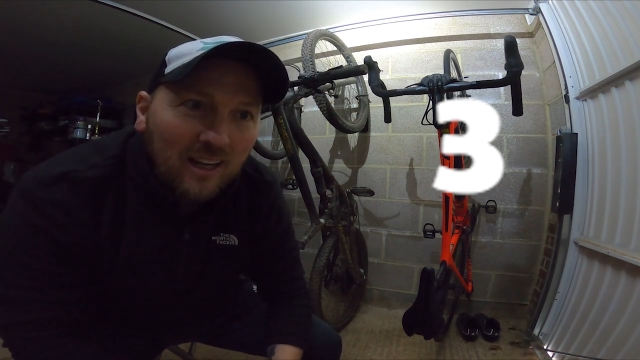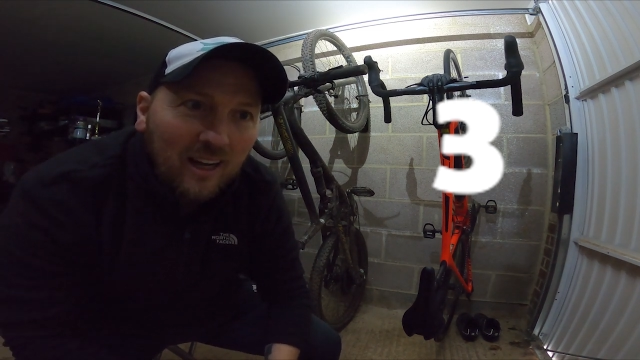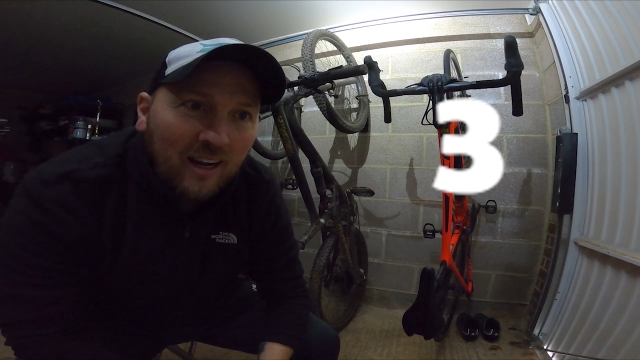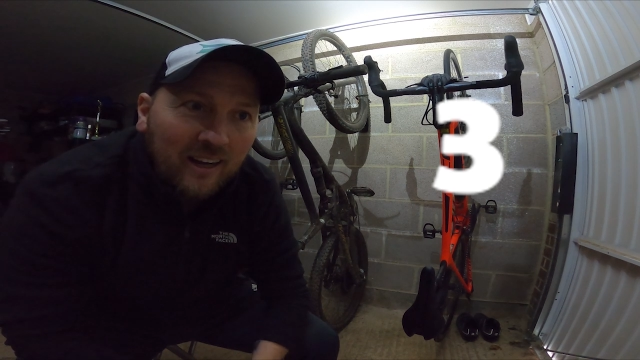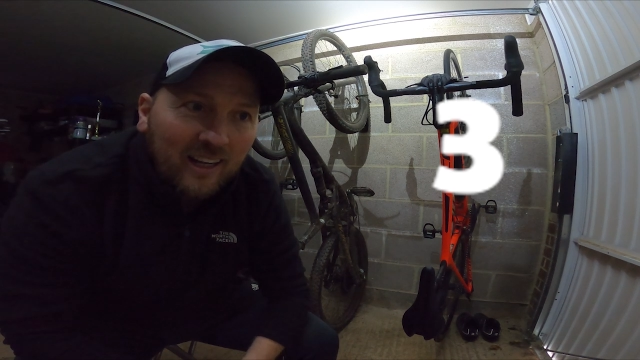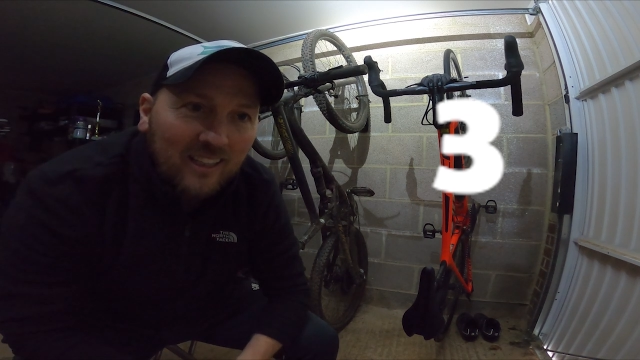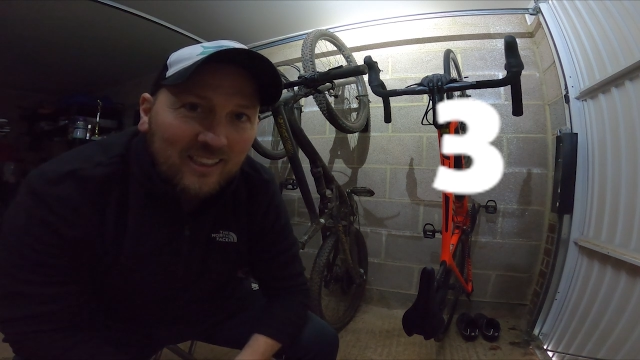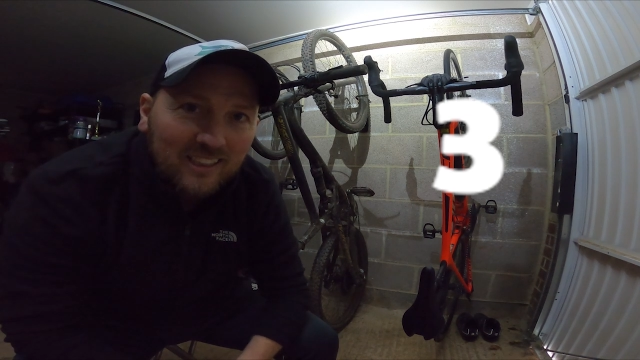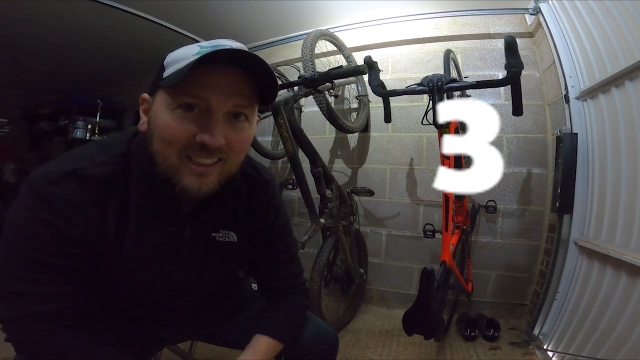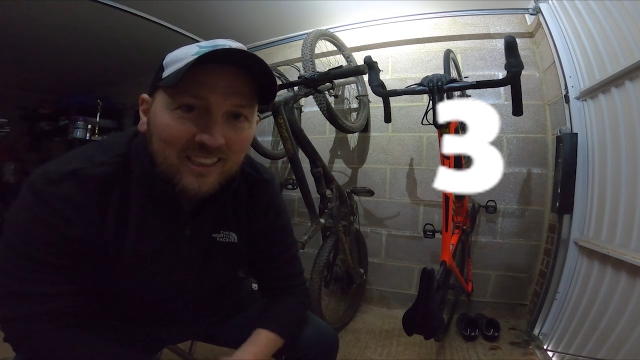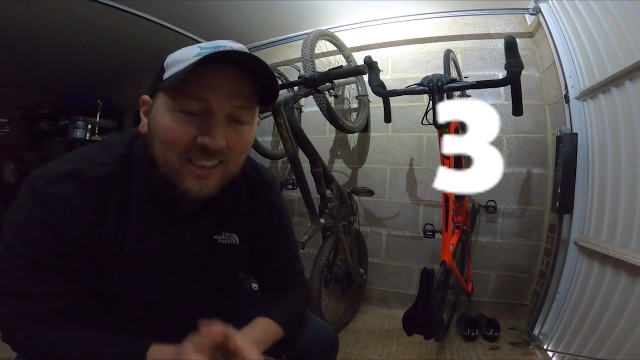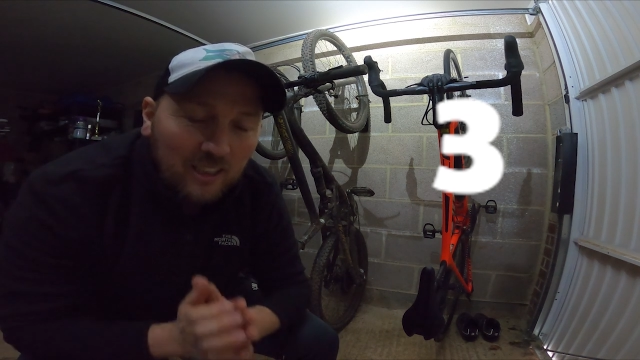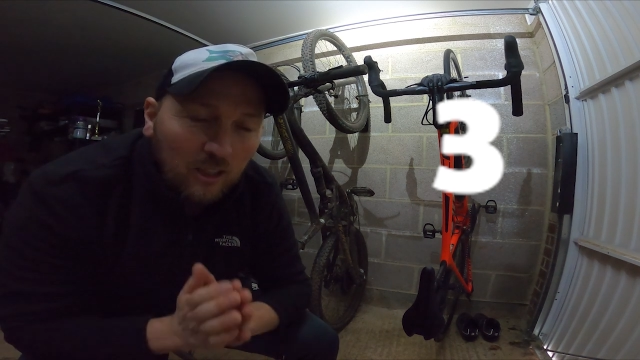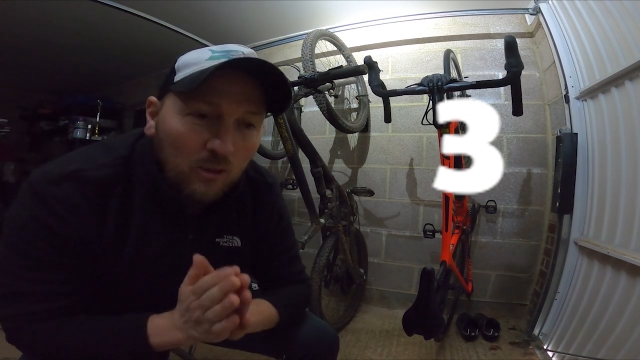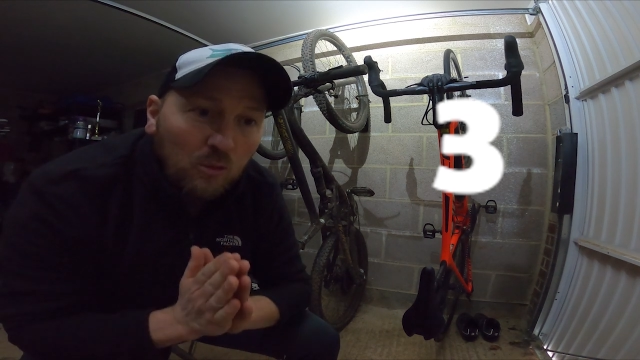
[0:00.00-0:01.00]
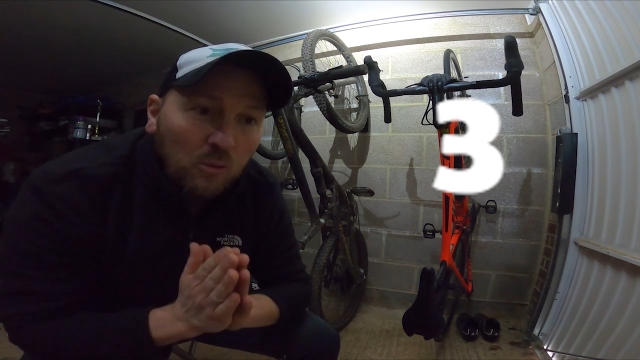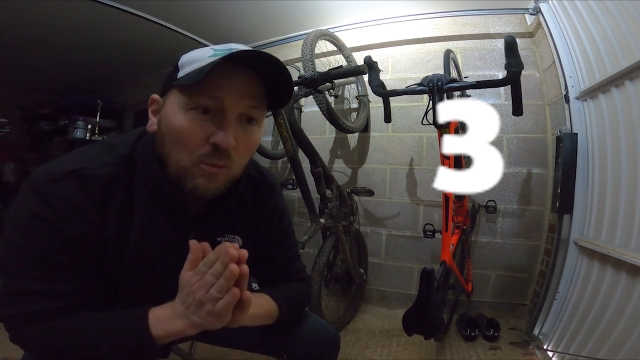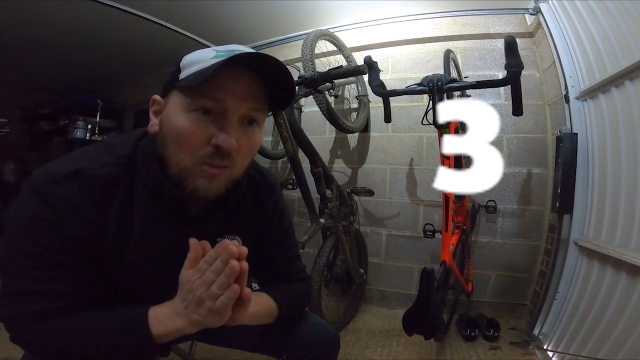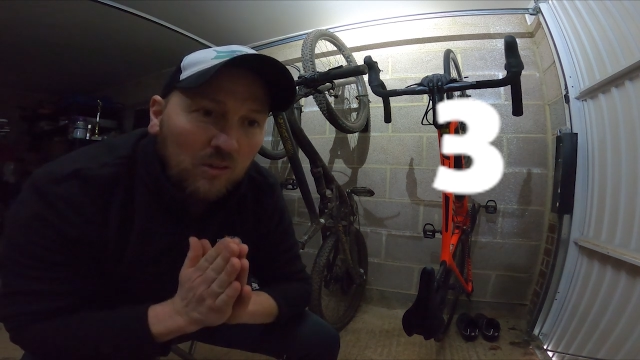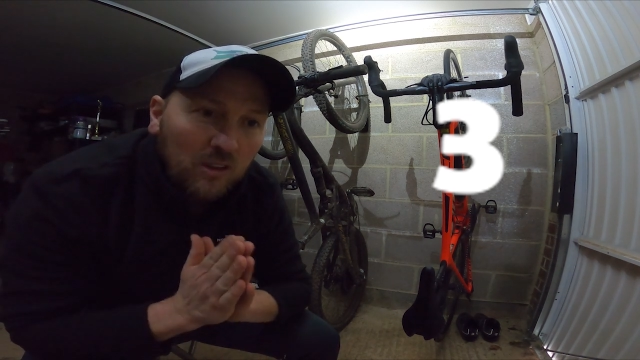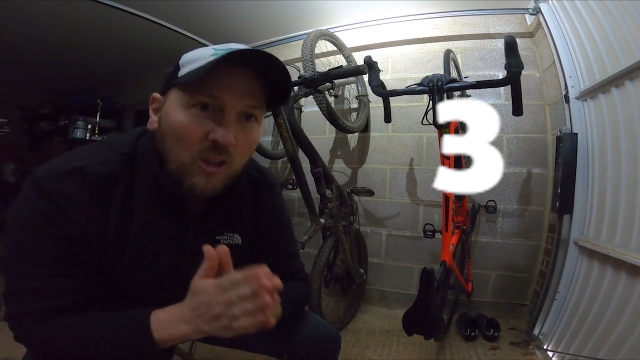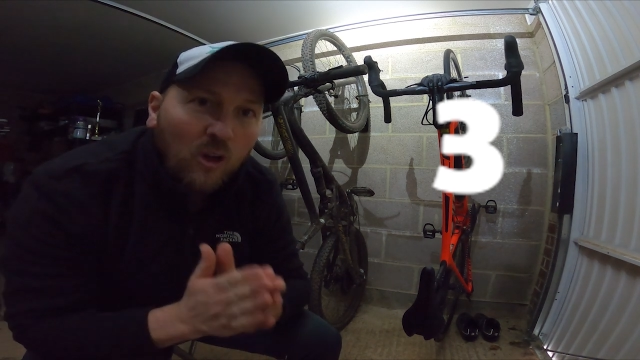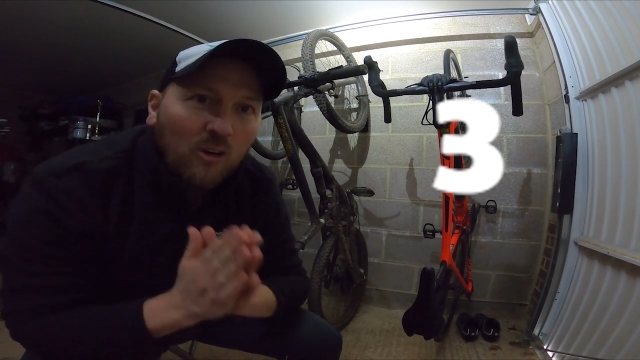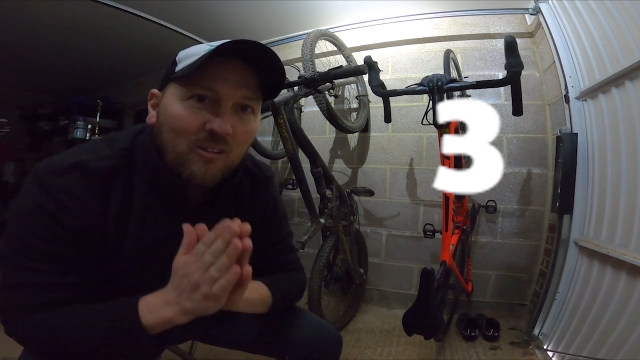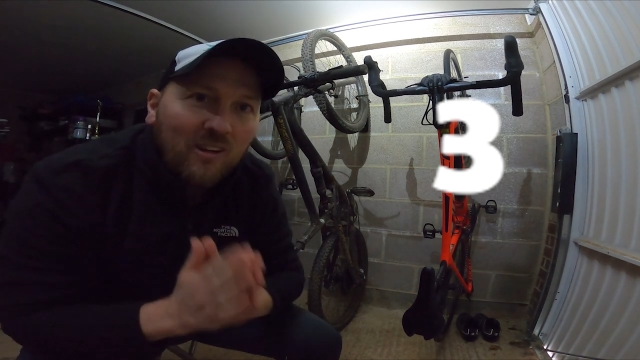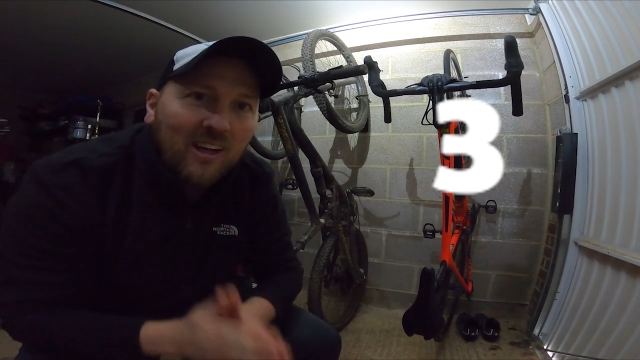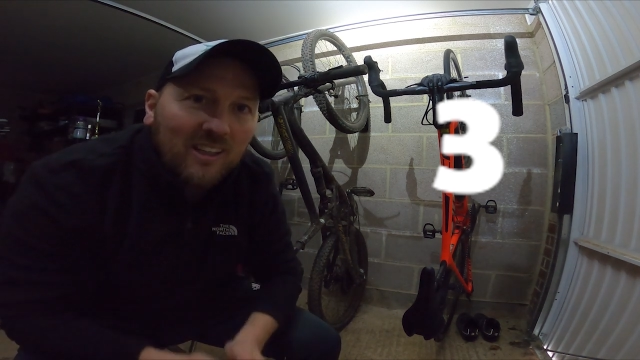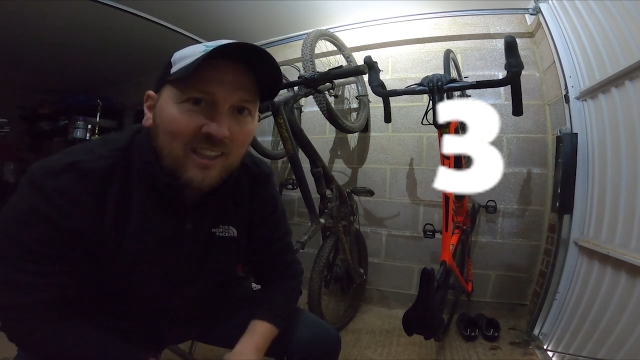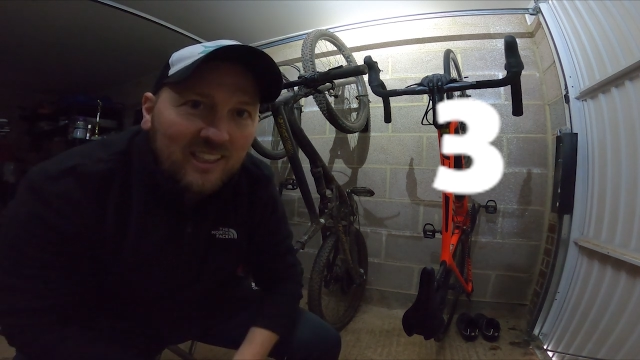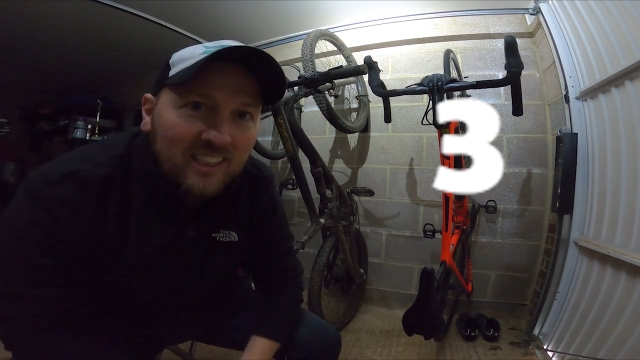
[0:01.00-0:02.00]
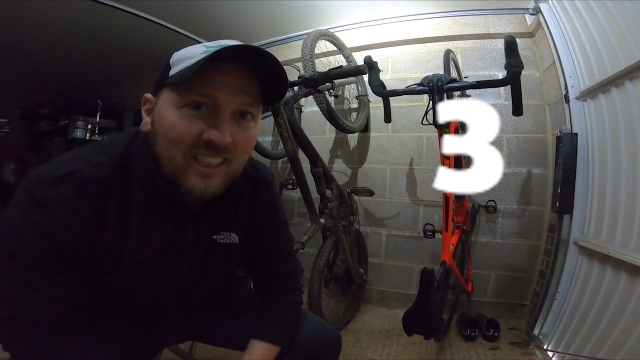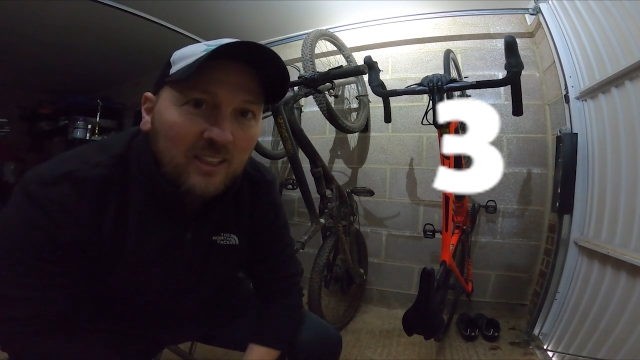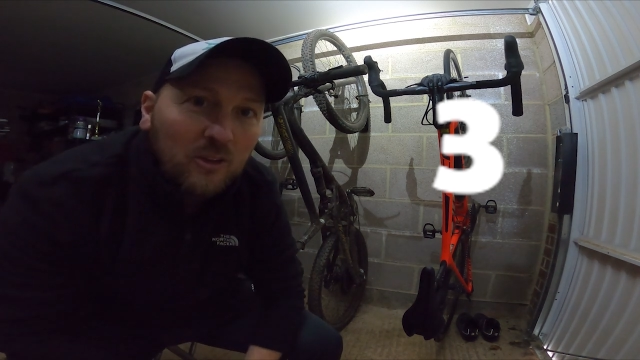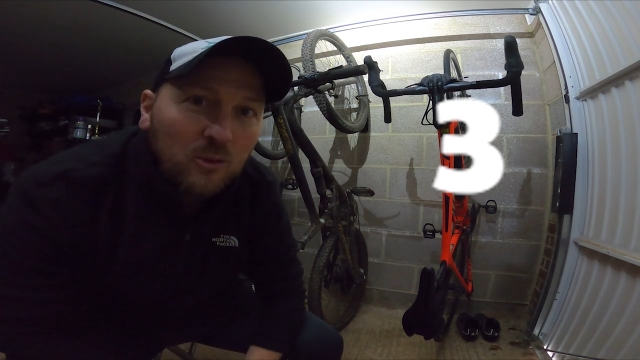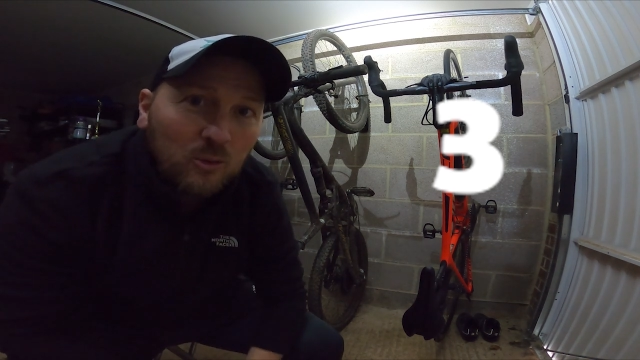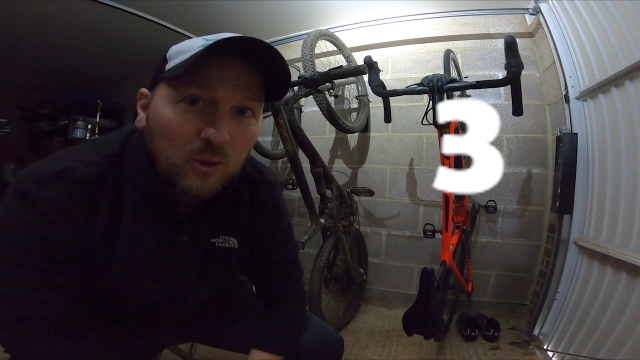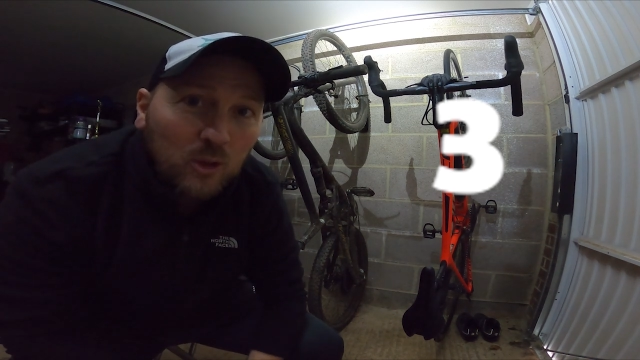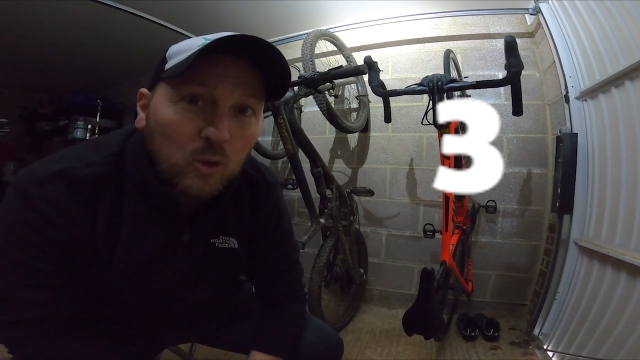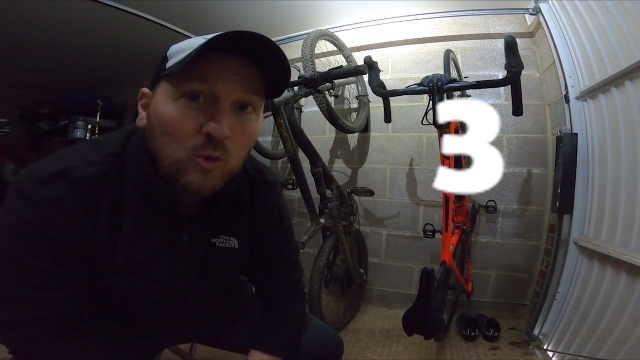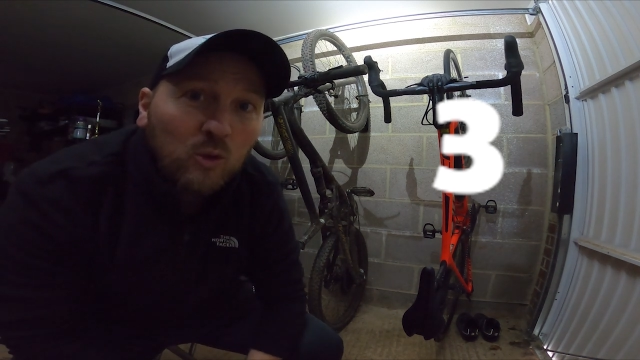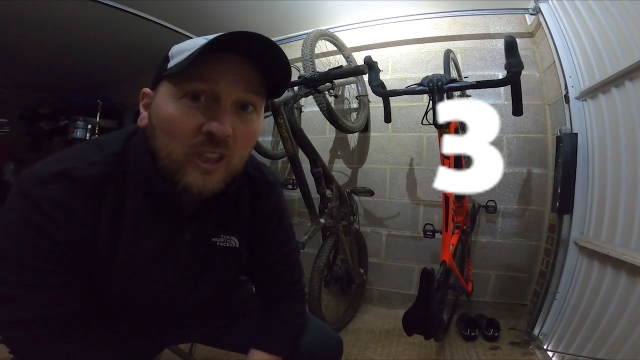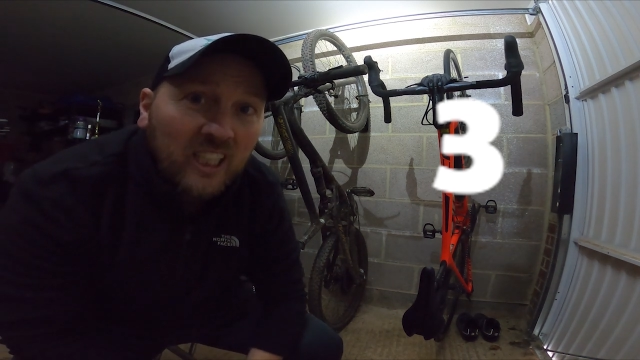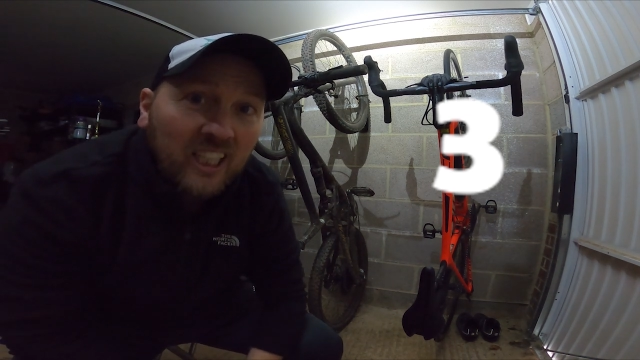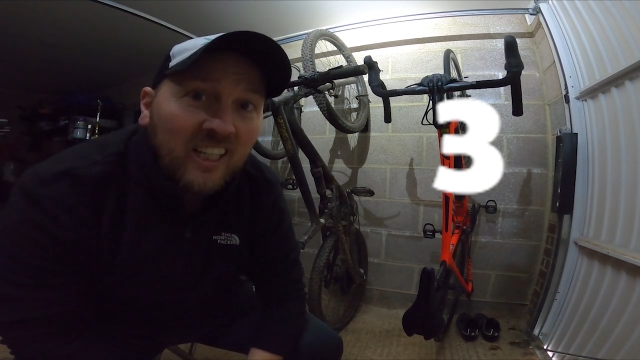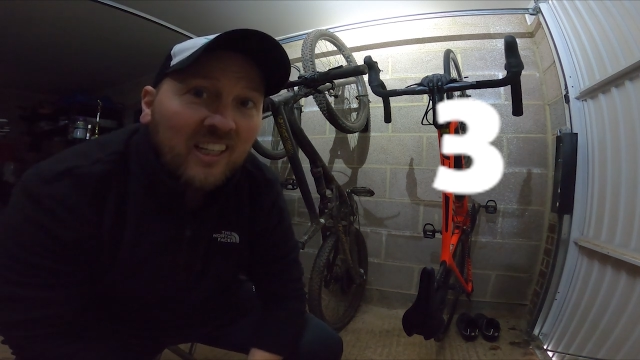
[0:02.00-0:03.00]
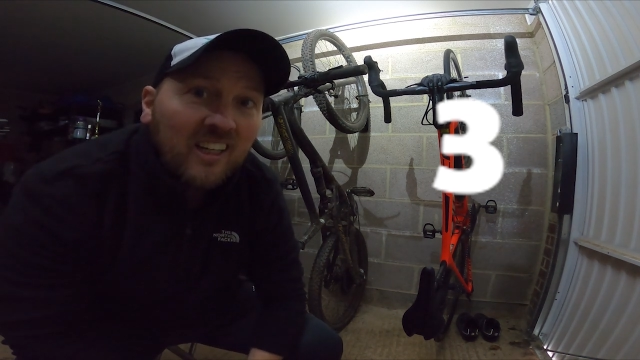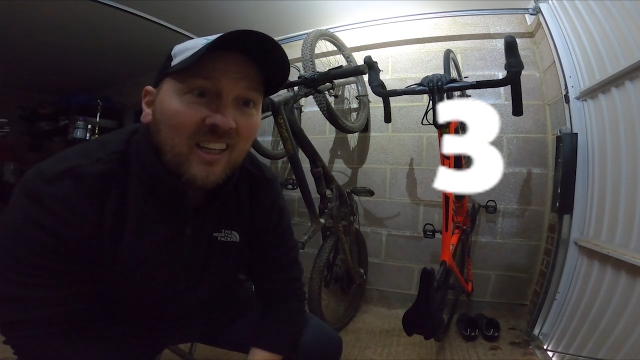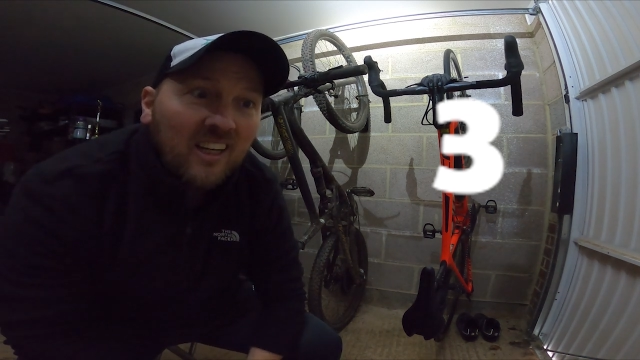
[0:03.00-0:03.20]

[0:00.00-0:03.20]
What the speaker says: and actually go directly into a tree?